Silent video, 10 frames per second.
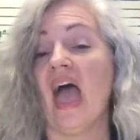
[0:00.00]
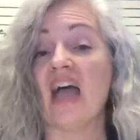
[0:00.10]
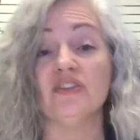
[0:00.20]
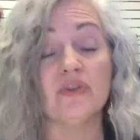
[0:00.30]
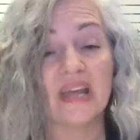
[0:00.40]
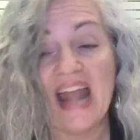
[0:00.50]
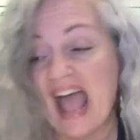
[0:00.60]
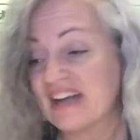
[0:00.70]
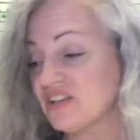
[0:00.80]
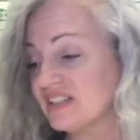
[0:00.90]
And you can
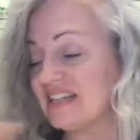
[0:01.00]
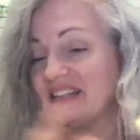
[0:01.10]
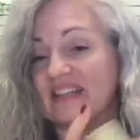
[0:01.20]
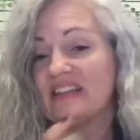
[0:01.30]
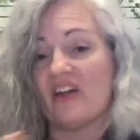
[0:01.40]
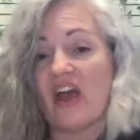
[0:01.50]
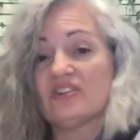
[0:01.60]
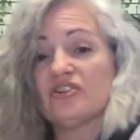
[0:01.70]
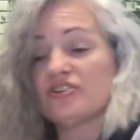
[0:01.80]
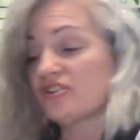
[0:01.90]
actually sit there
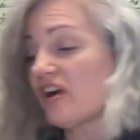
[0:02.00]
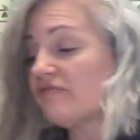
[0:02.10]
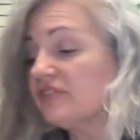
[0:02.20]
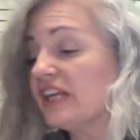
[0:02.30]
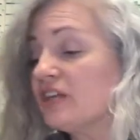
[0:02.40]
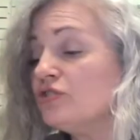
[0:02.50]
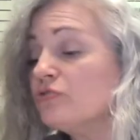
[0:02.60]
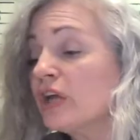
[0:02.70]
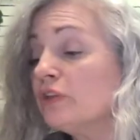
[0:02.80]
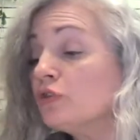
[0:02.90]
as you're shuffling and you
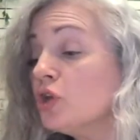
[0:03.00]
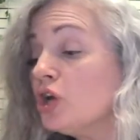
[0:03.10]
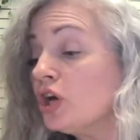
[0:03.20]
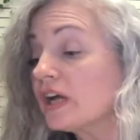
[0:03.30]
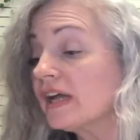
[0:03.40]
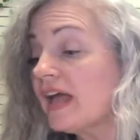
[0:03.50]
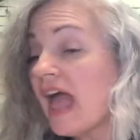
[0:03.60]
can look